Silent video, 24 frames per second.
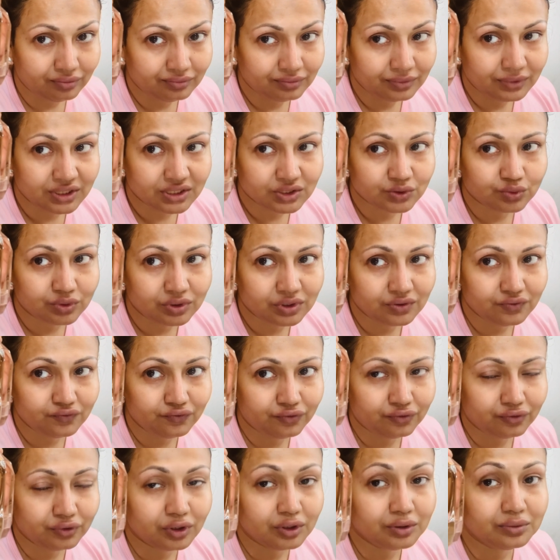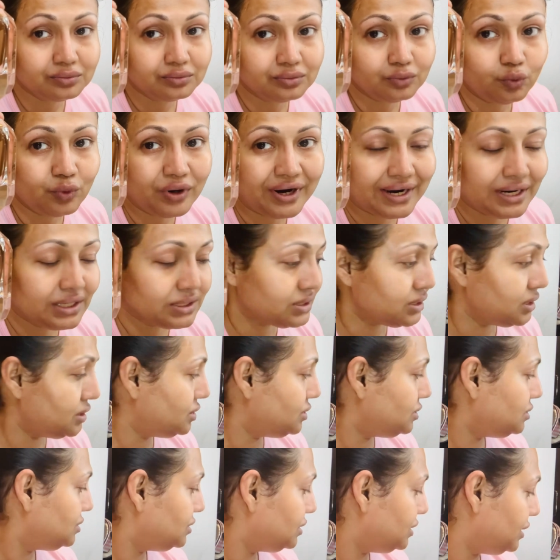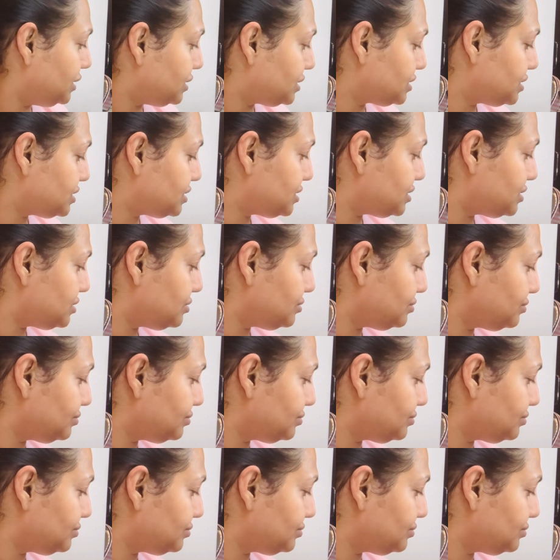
this one from YSL. It's